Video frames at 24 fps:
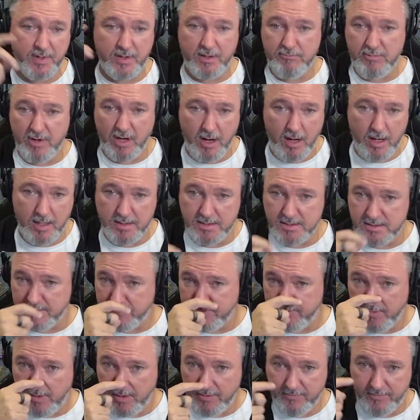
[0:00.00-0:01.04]
regardless
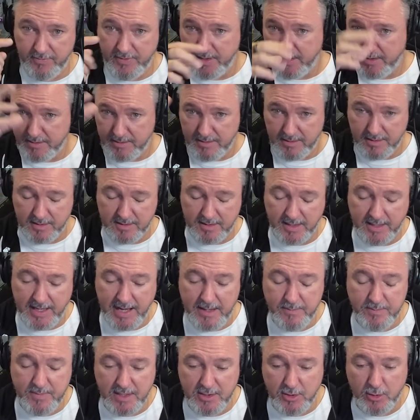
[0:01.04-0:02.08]
of the
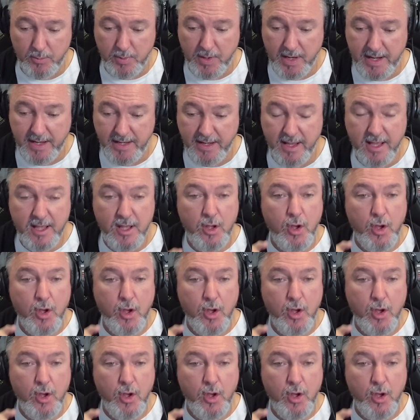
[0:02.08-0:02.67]
game that you're playing.